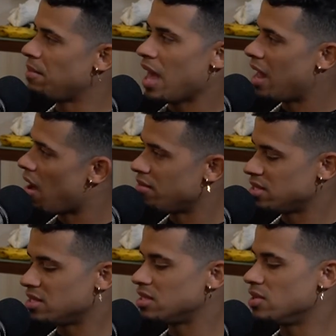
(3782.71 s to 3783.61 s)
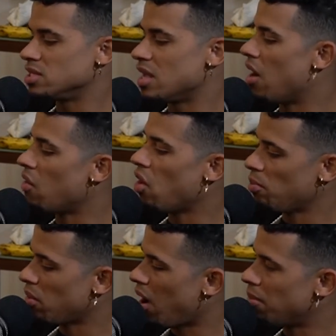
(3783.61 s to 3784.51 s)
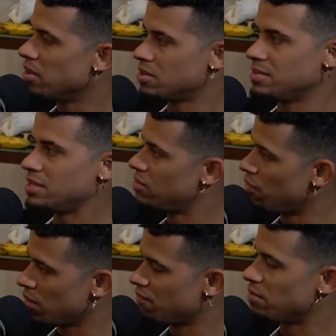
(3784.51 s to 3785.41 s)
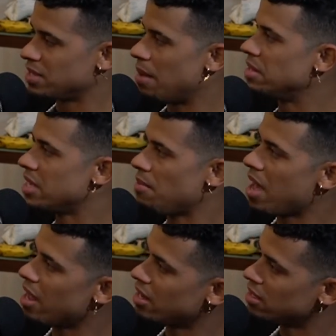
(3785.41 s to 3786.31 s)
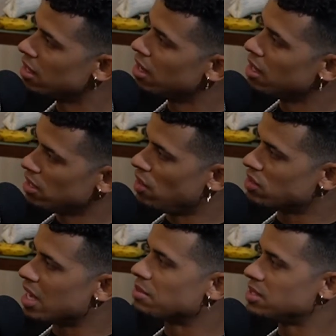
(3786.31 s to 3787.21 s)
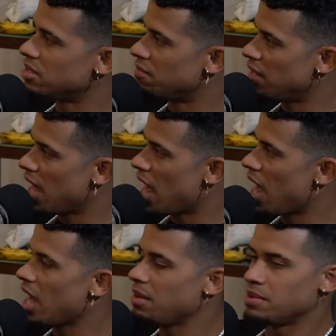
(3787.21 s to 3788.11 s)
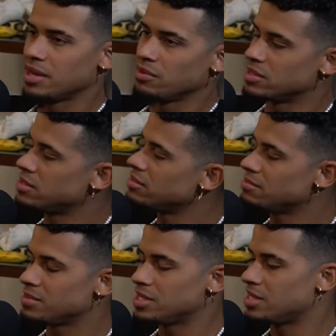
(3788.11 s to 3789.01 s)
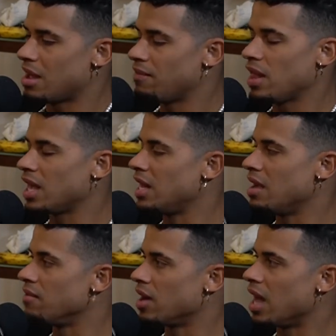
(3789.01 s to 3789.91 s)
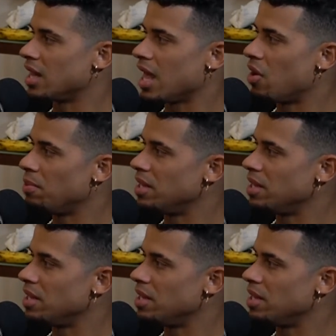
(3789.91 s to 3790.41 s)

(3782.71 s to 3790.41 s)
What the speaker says: He had obviously a serious alcohol problem, and from time to time we had to, take him to the VA, but it was just, I feel like he never got the help he